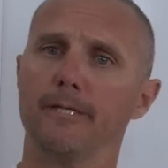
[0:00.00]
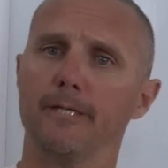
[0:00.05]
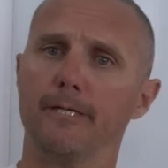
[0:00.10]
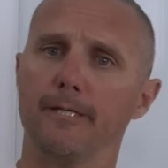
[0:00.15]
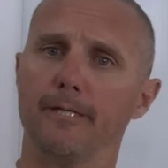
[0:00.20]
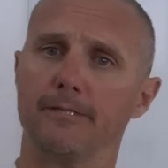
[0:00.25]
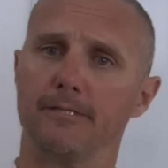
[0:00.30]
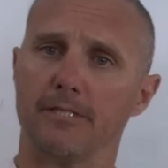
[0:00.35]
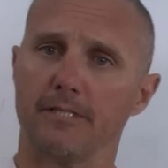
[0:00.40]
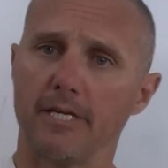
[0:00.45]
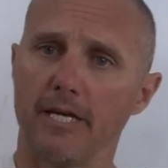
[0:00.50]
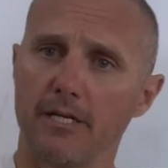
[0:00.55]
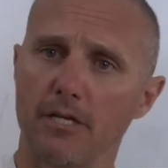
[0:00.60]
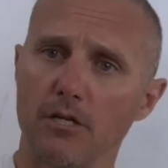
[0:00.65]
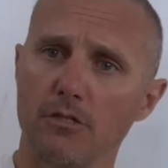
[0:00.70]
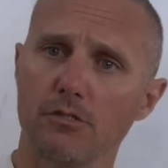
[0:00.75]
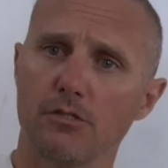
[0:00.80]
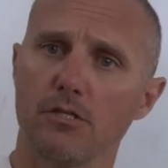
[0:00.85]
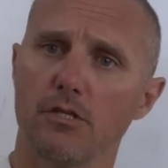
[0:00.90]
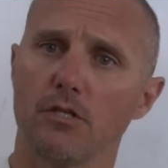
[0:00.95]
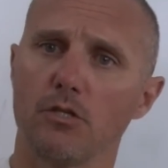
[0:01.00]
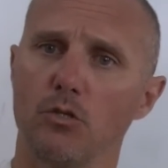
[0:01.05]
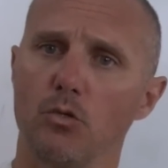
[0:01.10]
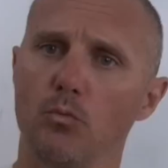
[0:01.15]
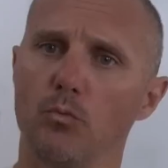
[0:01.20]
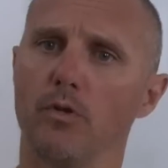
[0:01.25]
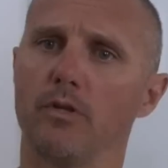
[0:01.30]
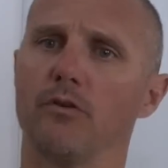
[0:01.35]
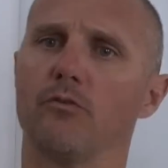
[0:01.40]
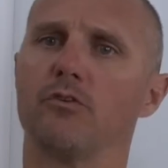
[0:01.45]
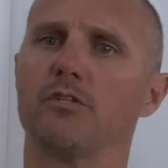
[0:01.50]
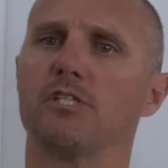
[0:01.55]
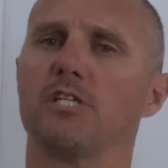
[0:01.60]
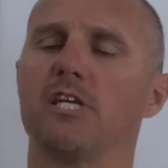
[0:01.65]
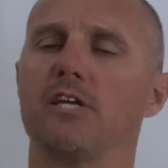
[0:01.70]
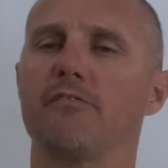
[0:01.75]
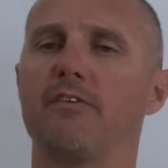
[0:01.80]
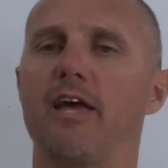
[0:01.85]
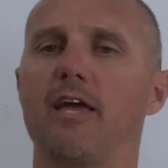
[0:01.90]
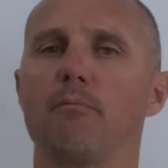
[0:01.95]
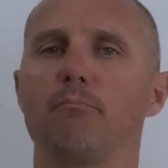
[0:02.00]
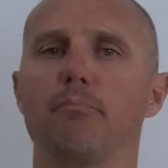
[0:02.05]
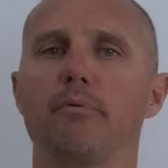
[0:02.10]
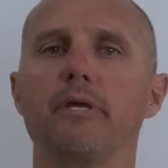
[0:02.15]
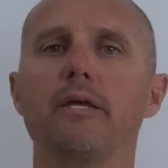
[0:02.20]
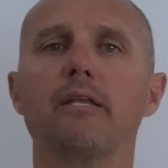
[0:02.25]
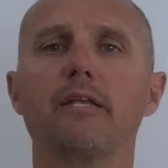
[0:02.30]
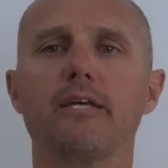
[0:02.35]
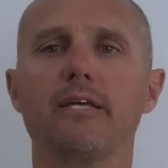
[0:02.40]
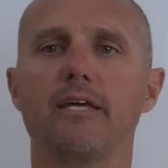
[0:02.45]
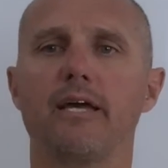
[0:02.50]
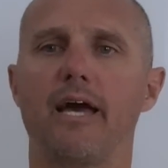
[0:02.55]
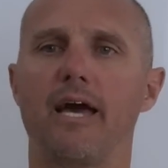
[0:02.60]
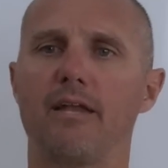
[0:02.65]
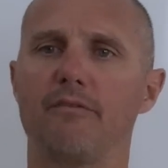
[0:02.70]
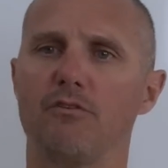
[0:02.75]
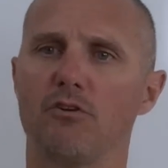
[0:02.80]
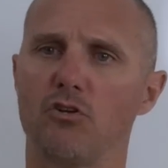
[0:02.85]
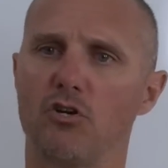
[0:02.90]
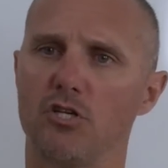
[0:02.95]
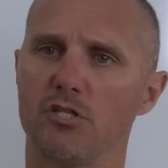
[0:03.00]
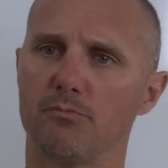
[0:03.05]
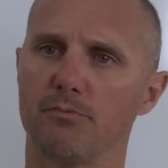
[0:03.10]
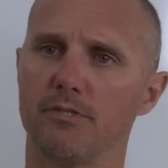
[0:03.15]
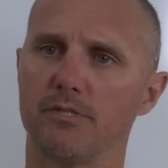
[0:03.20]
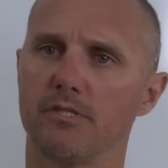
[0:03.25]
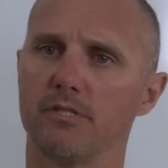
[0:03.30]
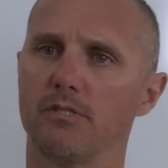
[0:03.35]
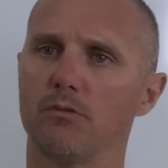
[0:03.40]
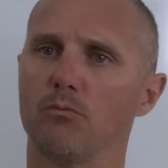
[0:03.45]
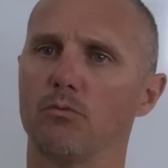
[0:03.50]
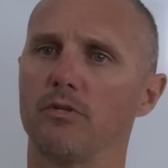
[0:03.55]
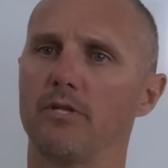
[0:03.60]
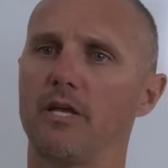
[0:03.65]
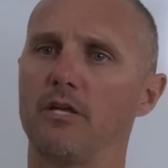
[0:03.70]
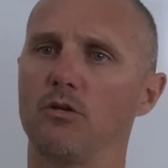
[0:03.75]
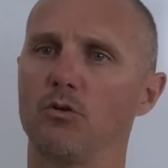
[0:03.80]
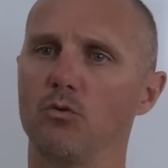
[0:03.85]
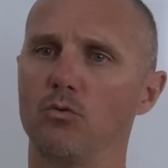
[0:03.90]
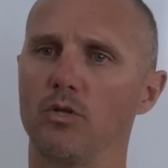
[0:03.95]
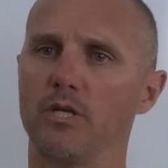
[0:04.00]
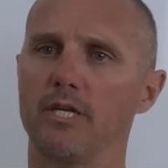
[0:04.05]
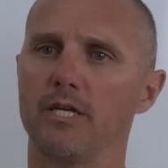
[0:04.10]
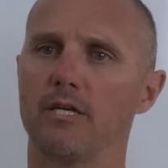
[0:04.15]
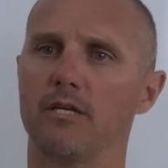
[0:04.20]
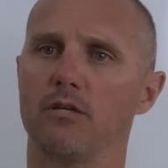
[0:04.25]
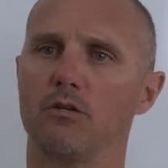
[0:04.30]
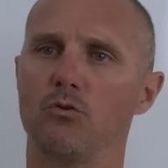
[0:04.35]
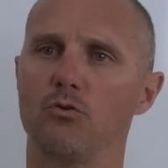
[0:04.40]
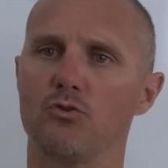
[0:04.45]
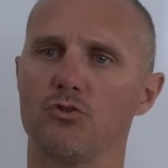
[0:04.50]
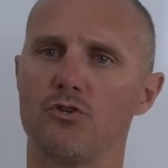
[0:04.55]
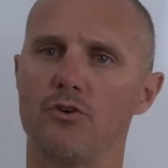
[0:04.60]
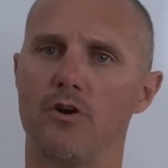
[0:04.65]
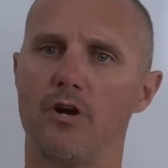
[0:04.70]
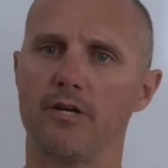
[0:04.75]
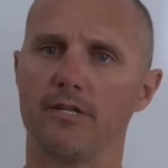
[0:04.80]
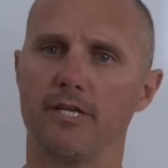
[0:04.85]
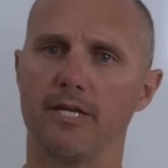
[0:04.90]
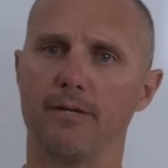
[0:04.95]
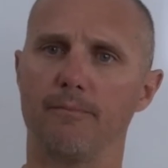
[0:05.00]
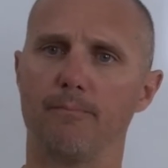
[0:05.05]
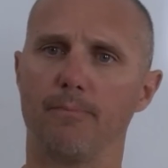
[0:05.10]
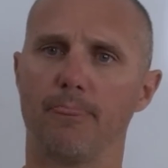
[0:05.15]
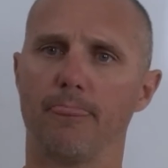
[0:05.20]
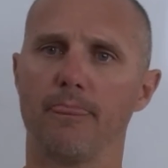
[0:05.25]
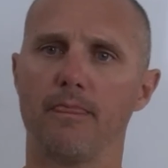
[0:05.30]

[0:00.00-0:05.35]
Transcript: uh, detectors, you will receive a B L E advertisement with a unique user I D